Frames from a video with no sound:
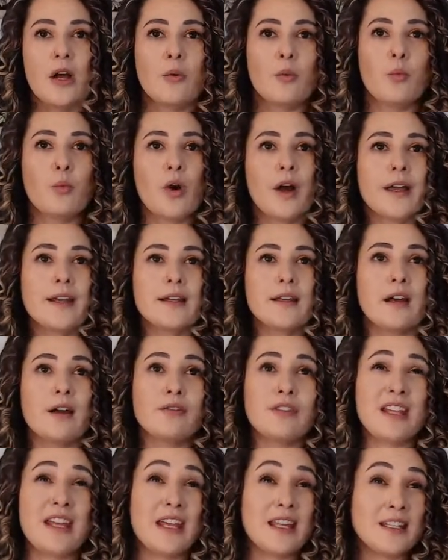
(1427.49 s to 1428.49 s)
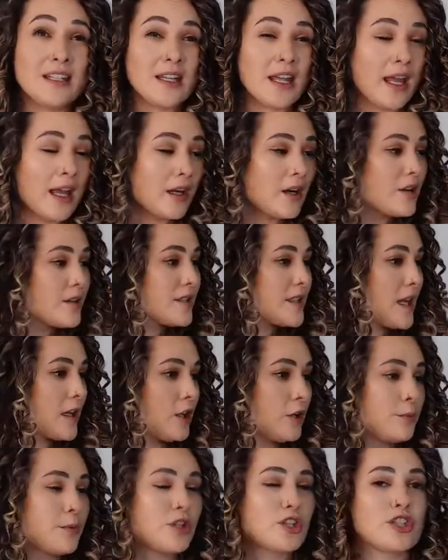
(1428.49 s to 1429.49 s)
one of the indicators
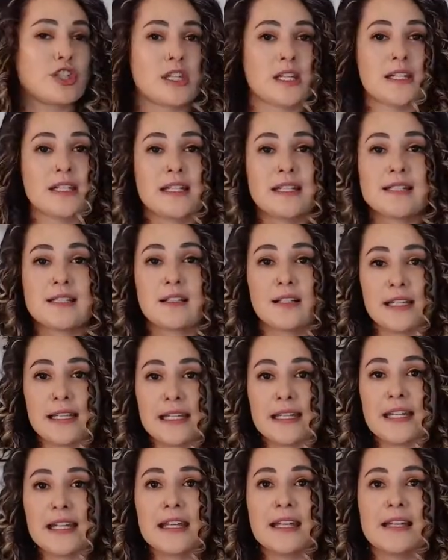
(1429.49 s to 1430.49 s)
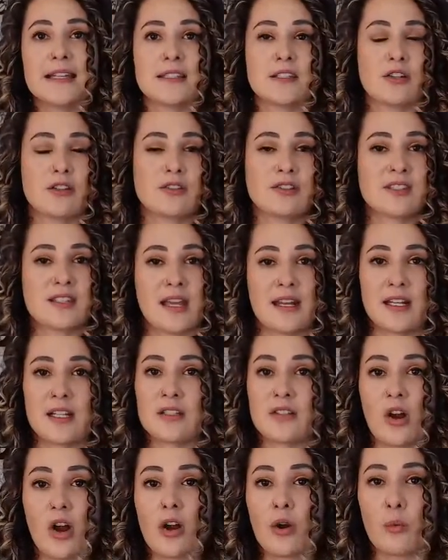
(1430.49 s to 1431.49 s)
that your machine needs cleaning is your
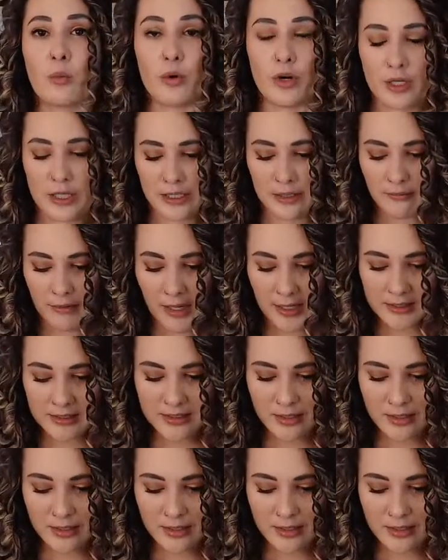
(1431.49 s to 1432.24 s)
settings aren't working right.